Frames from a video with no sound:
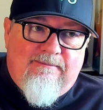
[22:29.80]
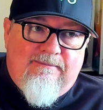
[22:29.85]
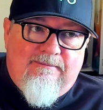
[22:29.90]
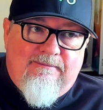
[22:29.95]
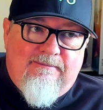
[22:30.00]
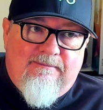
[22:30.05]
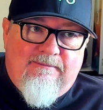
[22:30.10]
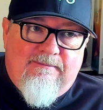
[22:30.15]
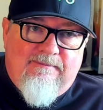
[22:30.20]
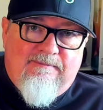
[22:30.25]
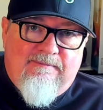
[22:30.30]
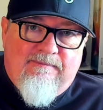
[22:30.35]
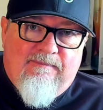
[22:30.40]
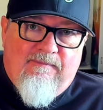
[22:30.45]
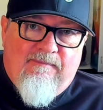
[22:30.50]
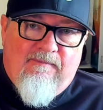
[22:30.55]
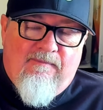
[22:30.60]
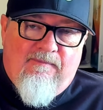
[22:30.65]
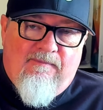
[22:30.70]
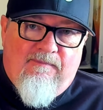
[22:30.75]

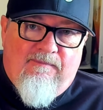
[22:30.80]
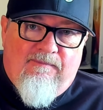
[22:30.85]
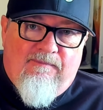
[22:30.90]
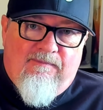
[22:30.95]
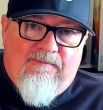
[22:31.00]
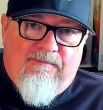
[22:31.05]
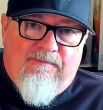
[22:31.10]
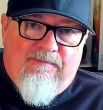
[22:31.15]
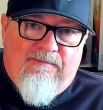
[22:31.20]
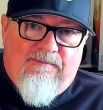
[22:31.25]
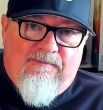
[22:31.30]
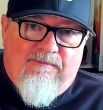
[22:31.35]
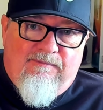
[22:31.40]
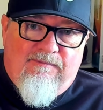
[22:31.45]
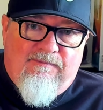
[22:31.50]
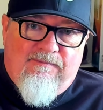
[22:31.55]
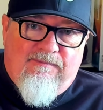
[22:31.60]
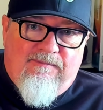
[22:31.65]
Nothing is said.